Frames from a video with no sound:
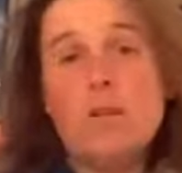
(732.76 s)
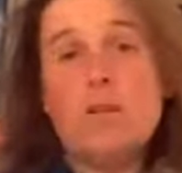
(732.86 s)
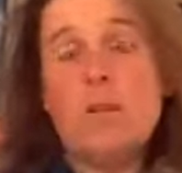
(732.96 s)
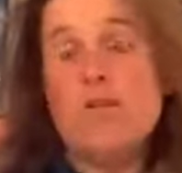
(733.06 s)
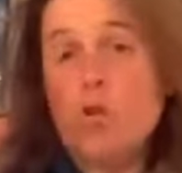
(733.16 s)

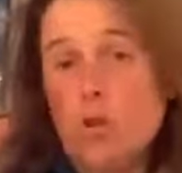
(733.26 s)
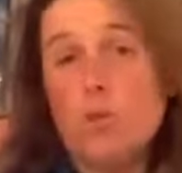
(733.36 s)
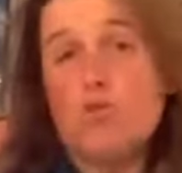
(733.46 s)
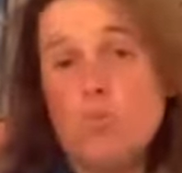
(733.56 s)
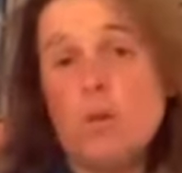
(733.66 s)
they've
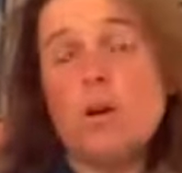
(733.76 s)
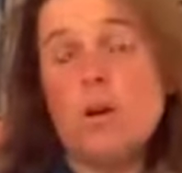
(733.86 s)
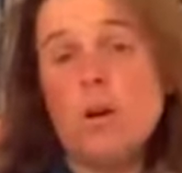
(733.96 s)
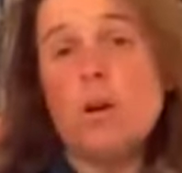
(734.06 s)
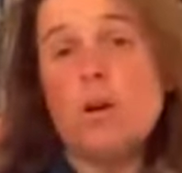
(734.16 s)
got to
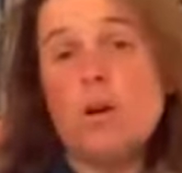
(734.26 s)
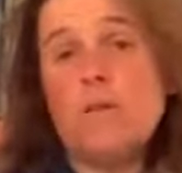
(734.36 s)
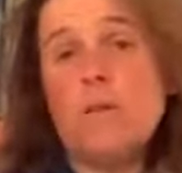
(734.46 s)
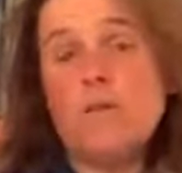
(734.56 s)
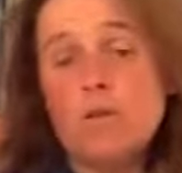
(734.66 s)
work
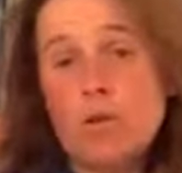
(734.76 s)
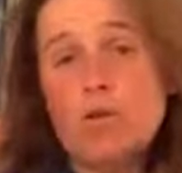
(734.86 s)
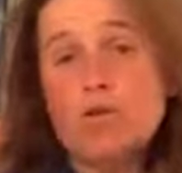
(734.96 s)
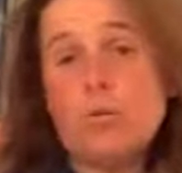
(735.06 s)
hard. They've got yeah.